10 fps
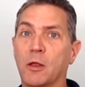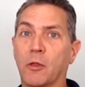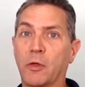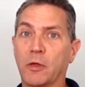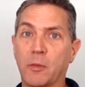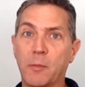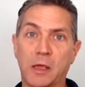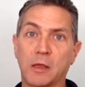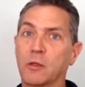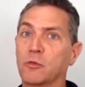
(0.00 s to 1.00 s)
You know, the, the
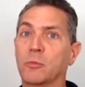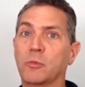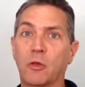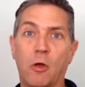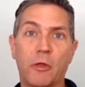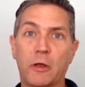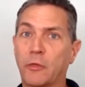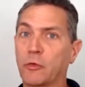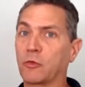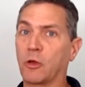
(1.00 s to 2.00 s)
mechanisms and all
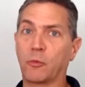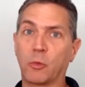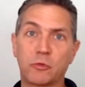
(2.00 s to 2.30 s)
that other stuff,